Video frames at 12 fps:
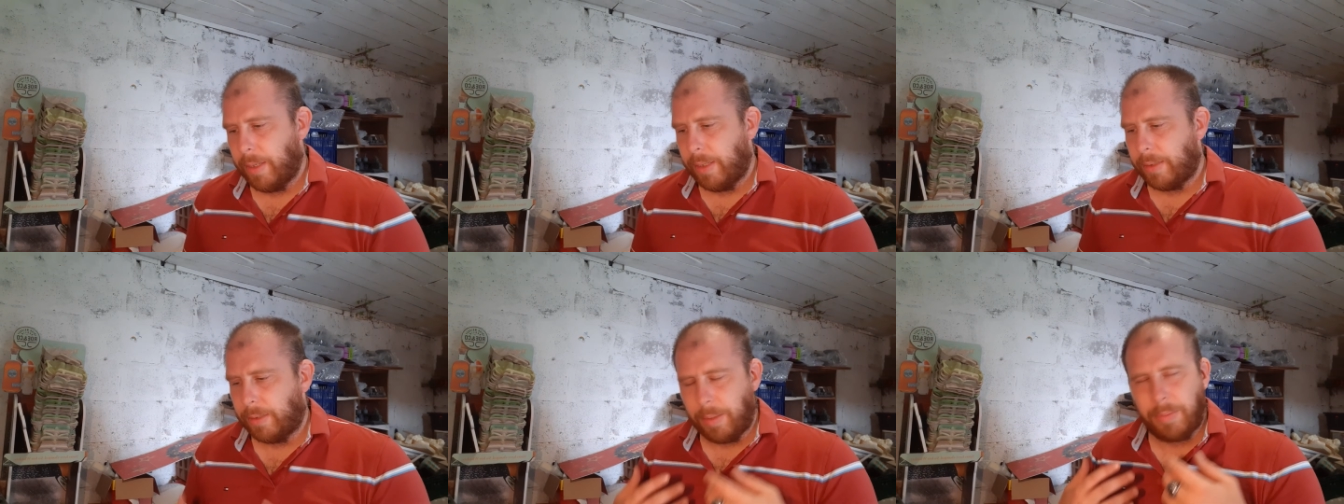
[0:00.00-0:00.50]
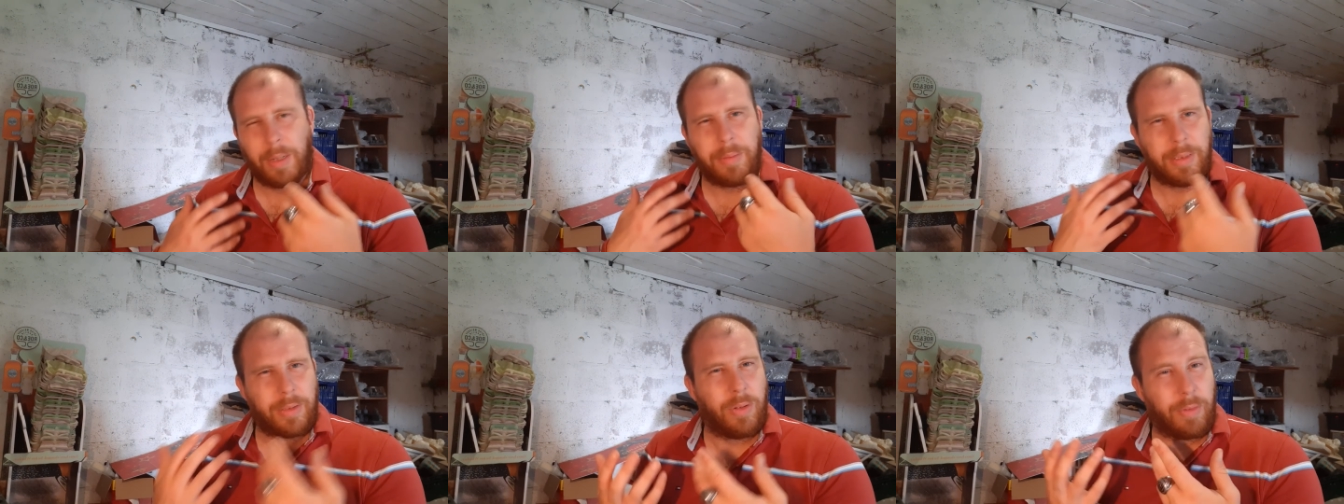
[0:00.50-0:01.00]
Sometimes
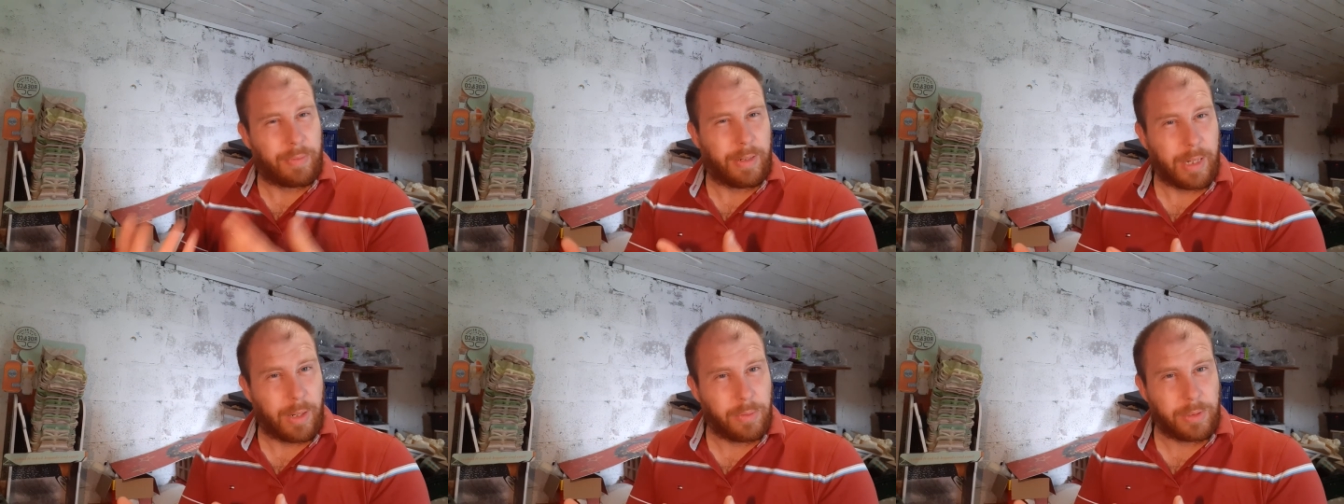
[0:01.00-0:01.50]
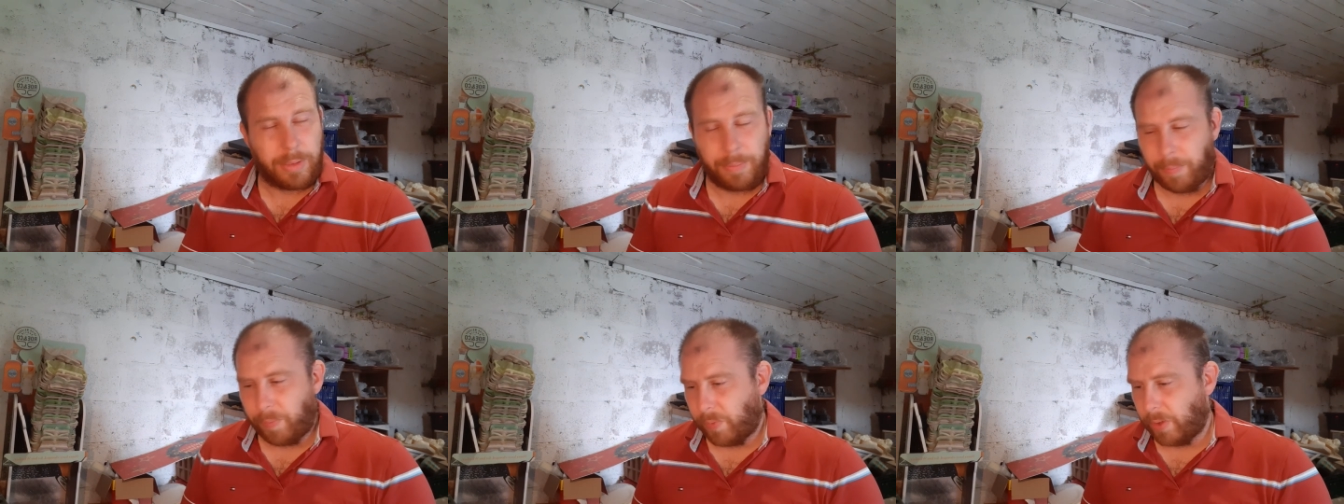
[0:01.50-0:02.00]
it's 2 or 3 coats.
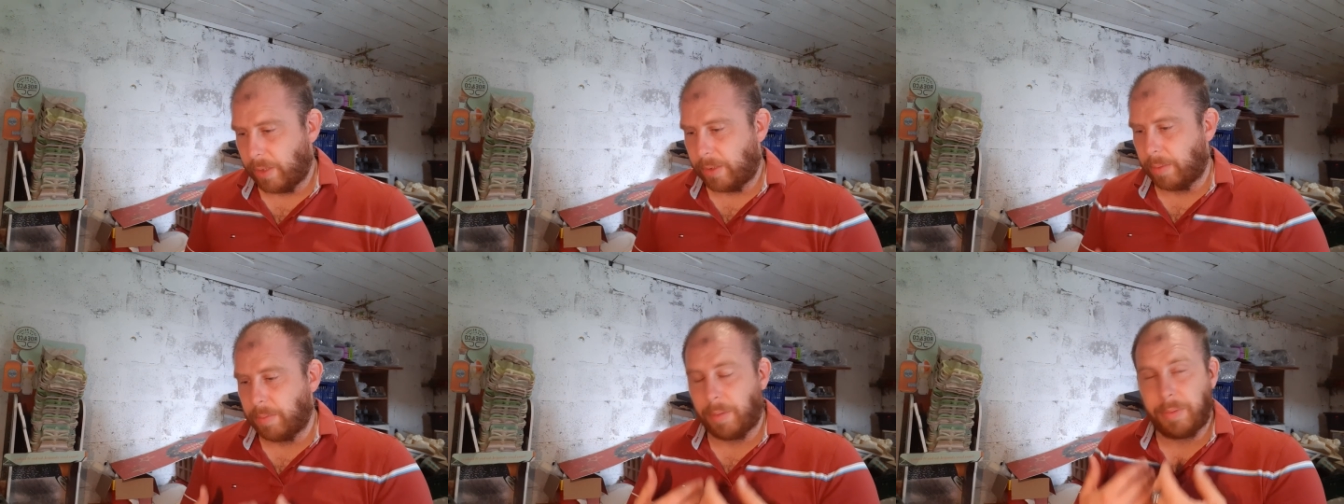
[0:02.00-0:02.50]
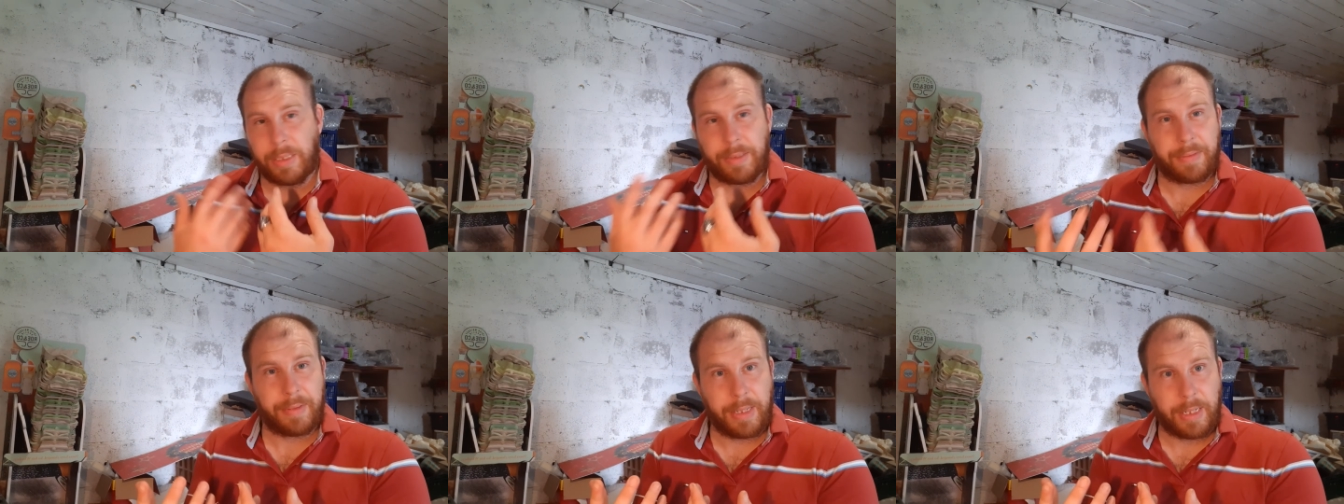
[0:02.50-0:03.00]
Sometimes it's
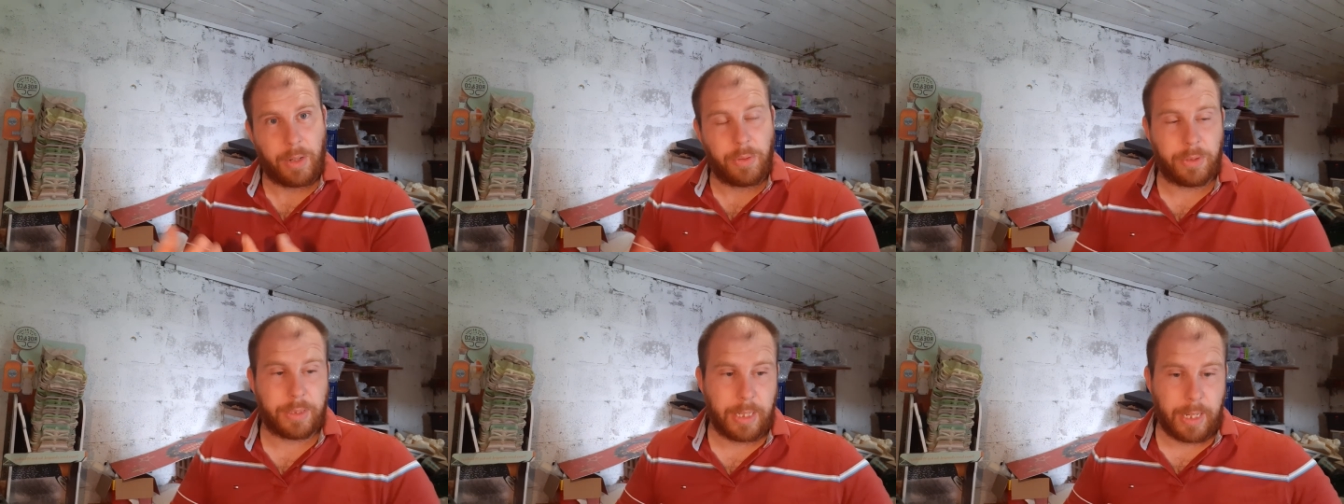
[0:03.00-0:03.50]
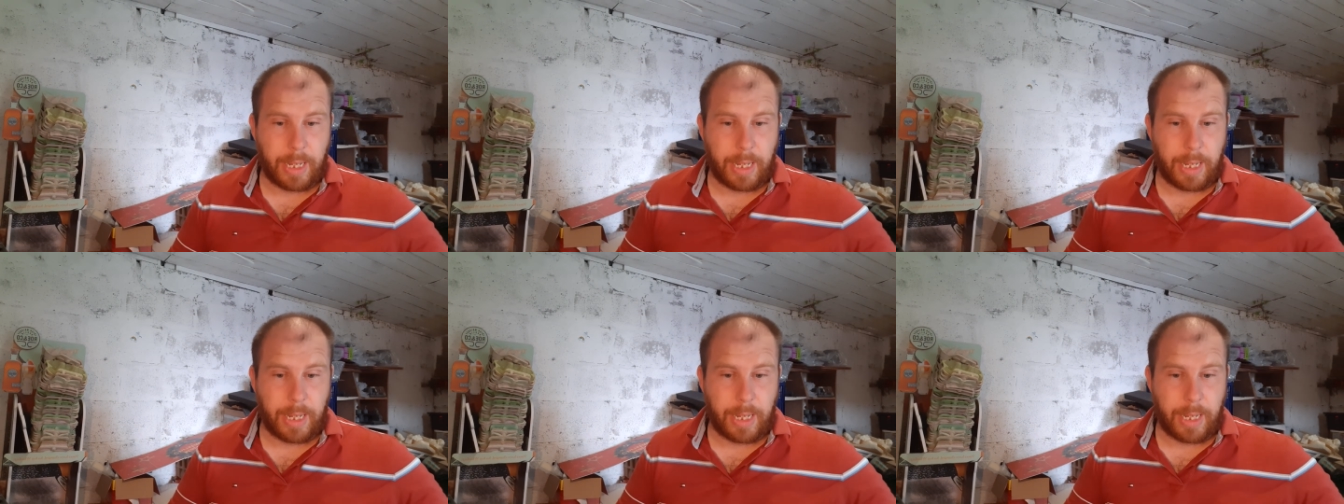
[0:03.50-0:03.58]
3 coats